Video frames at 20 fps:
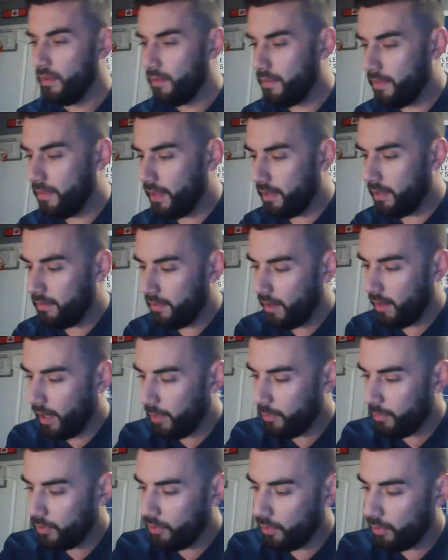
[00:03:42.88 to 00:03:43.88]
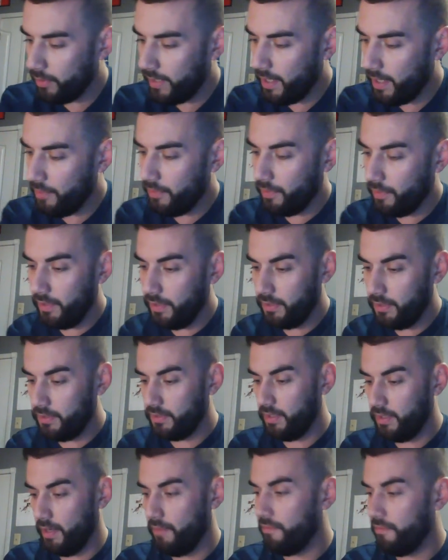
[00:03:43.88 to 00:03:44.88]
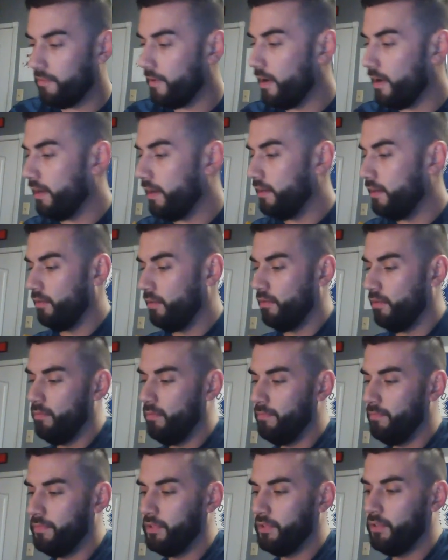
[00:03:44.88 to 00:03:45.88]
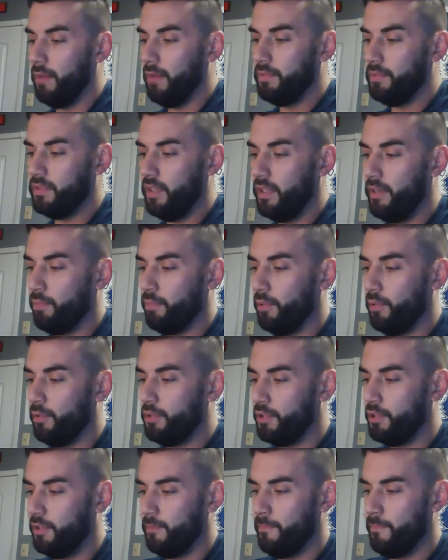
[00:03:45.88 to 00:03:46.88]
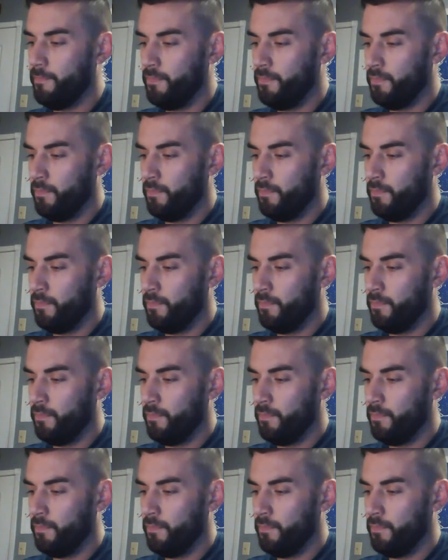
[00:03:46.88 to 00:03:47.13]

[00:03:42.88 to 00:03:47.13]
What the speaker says: Then I would go down the list and find, stop sign approaching.